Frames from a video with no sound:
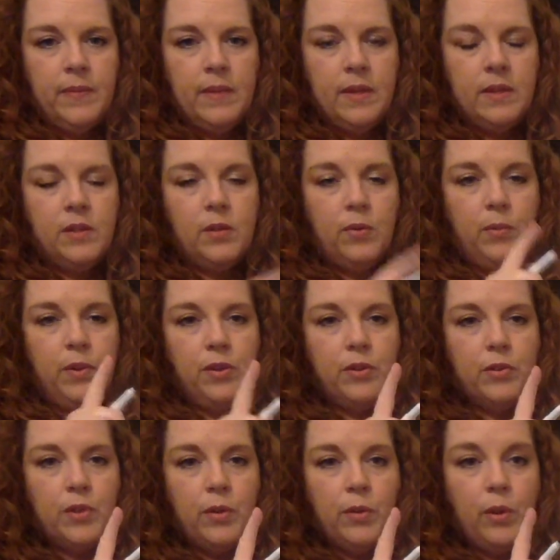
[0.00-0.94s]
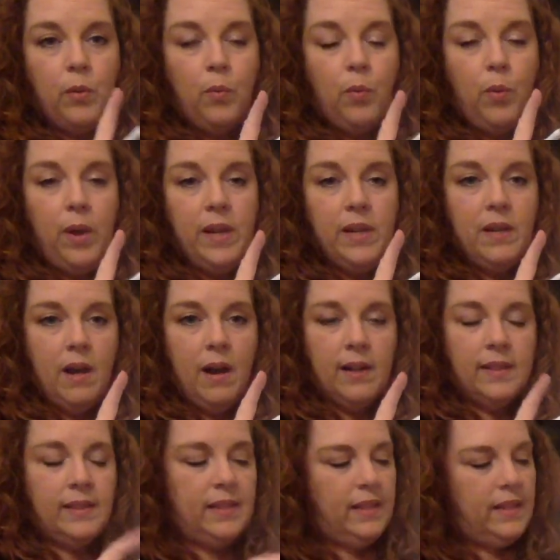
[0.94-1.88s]
So when there's only 1
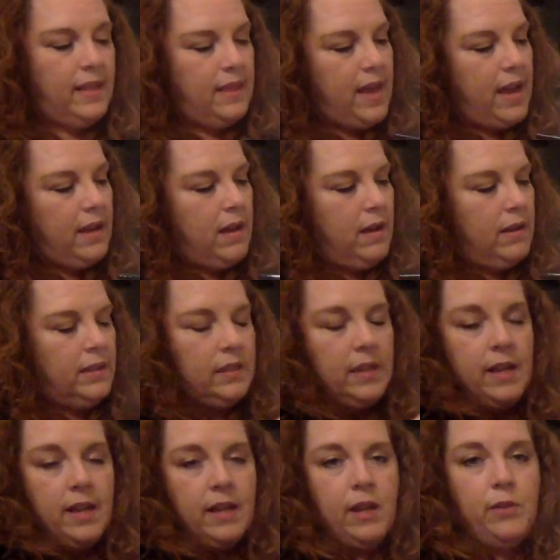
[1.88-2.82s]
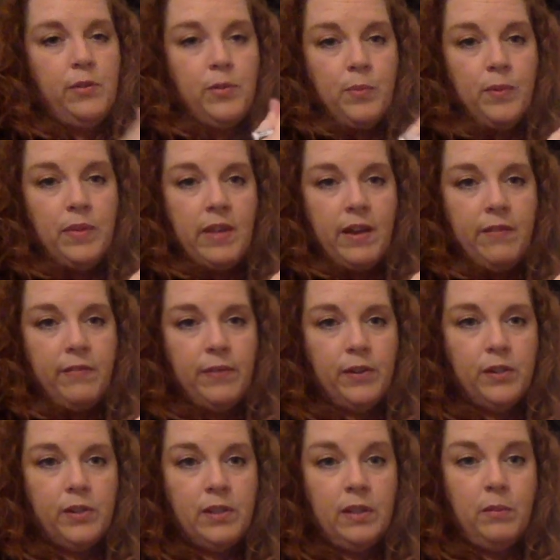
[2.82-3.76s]
consonant, that consonant goes with that
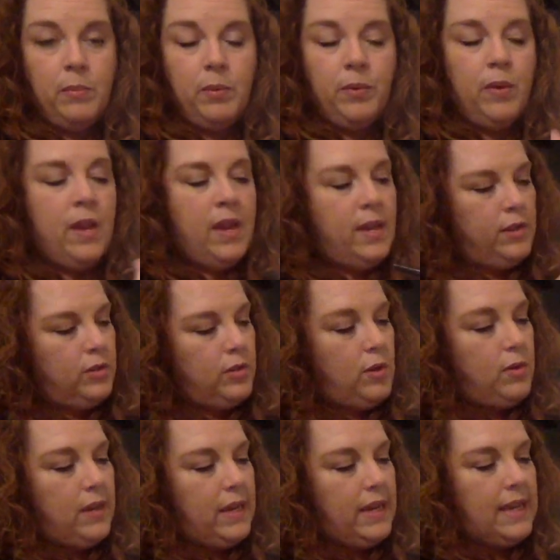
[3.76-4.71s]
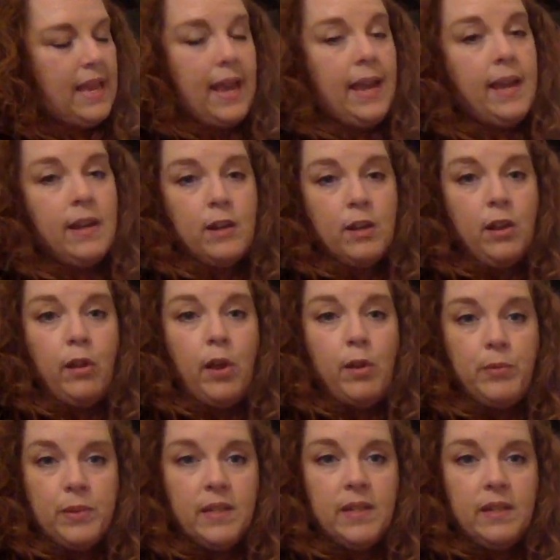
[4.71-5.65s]
first syllable so that it can
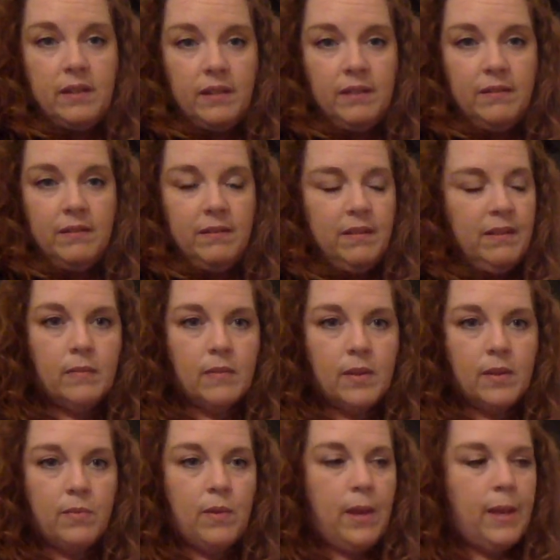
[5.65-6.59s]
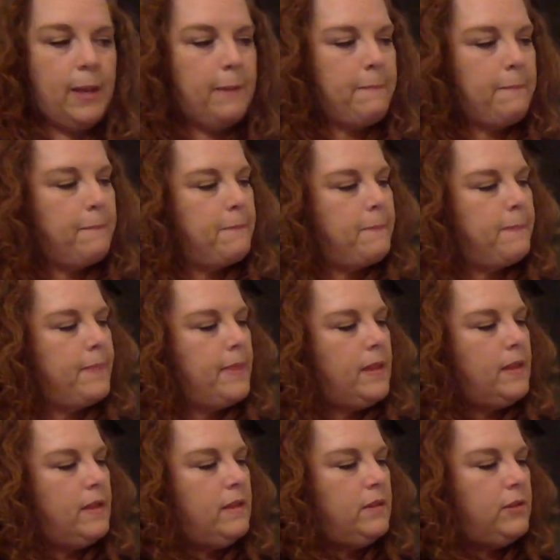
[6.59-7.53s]
close it. Okay?
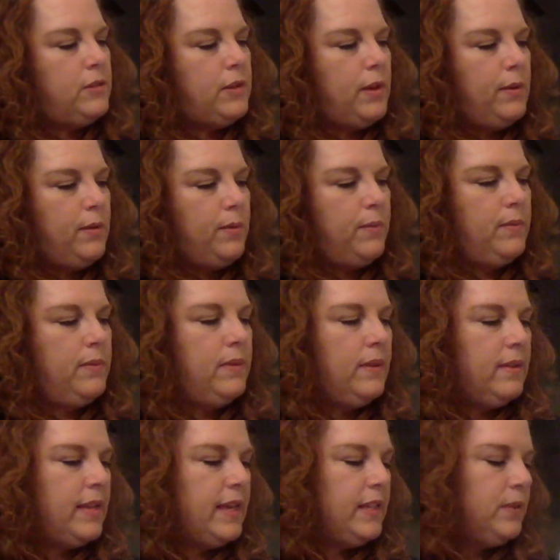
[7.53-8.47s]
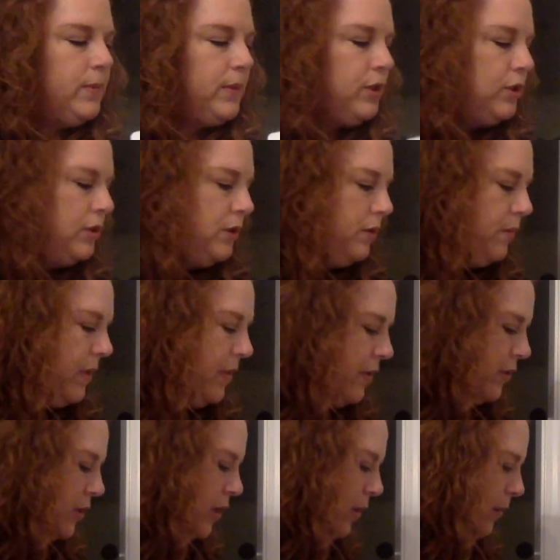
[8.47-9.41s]
So that's what you do when
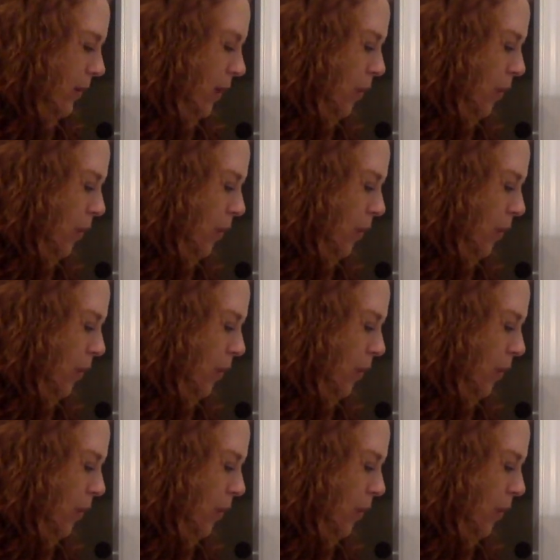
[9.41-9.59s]
there's only